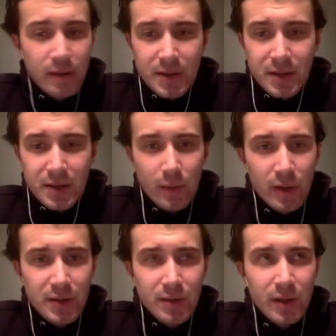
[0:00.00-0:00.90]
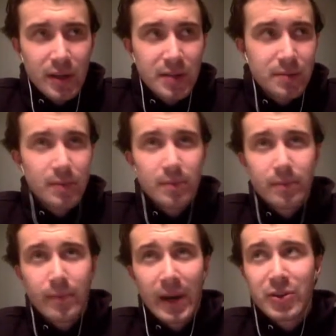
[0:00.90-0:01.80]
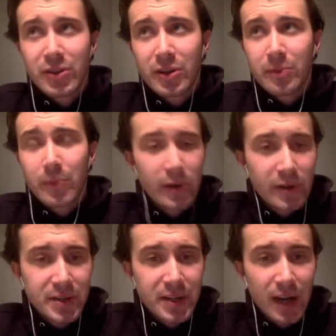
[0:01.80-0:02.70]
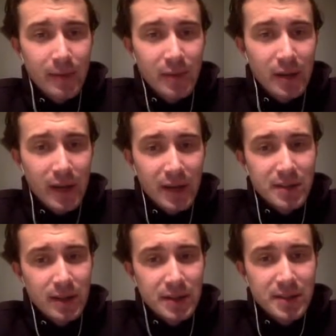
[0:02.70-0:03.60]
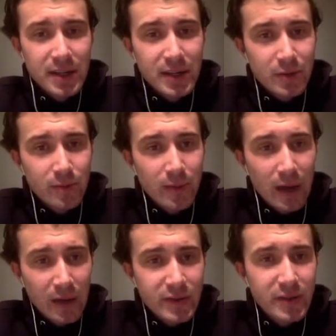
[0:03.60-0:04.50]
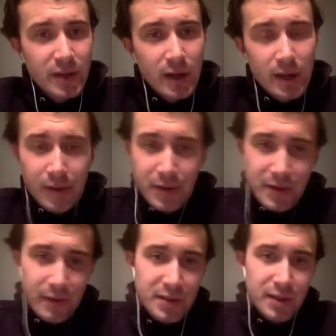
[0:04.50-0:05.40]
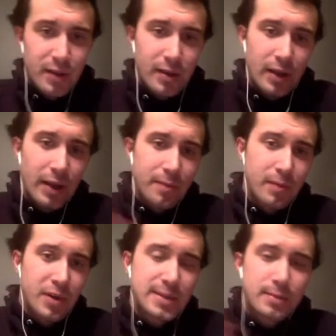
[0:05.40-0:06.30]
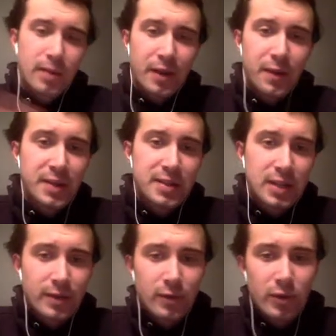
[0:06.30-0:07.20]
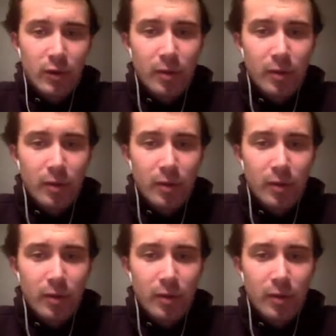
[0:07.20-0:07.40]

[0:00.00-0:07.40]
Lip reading: So once all these major components come in the next, I'd say 2 months, because obviously some of my things that I've ordered are on